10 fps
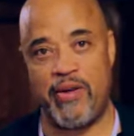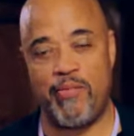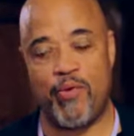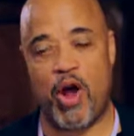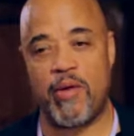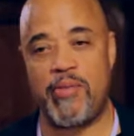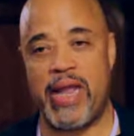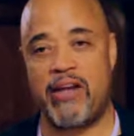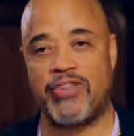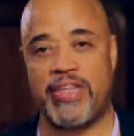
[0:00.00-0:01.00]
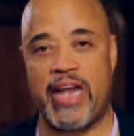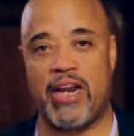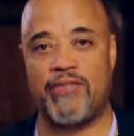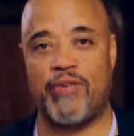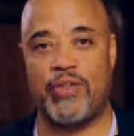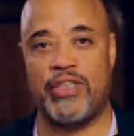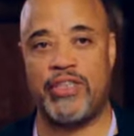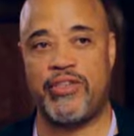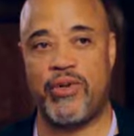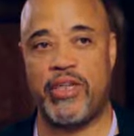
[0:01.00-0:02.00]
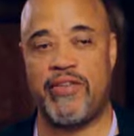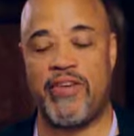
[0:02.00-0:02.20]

brought me out to California during the